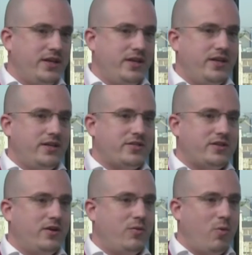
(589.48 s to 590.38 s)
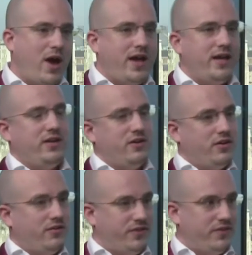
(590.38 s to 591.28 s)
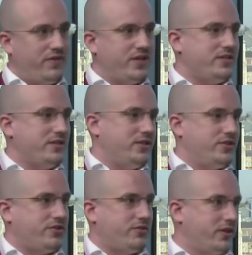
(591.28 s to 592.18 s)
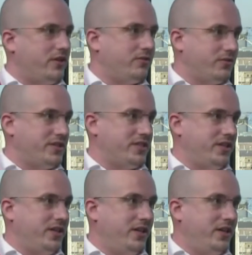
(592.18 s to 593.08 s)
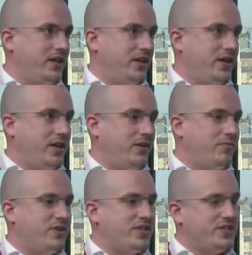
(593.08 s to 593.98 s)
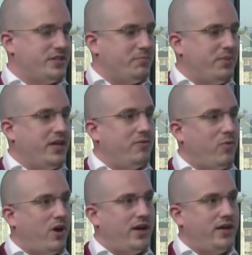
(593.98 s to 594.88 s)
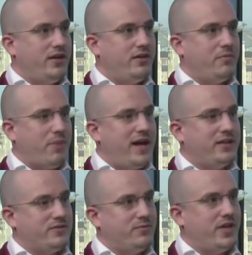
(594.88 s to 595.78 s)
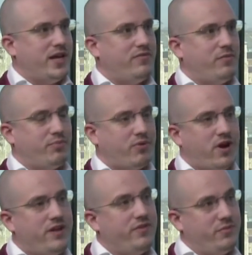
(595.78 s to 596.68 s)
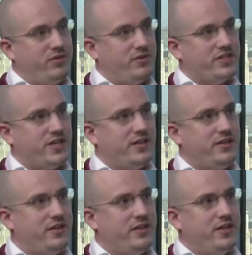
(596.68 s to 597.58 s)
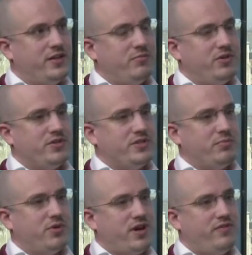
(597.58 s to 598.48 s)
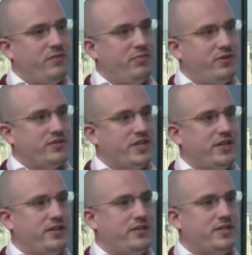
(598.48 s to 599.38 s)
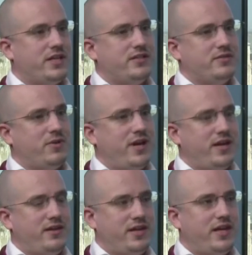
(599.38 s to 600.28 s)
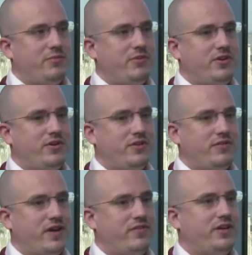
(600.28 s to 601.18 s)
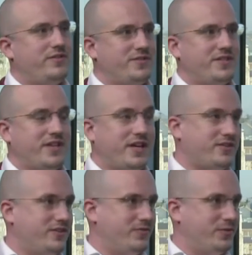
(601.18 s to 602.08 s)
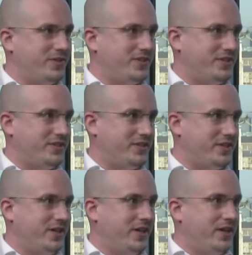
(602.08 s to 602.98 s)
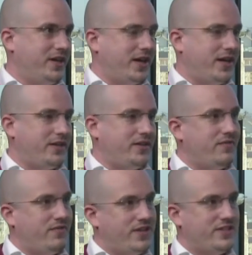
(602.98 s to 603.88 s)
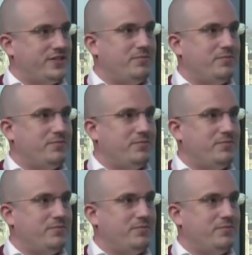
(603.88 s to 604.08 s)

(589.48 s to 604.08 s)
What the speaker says: it's a way of the investors ensuring our honesty which is the bit why the banks want to have a private blockchain, because the private blockchain takes away the element of having hundreds of thousands of auditors and the investors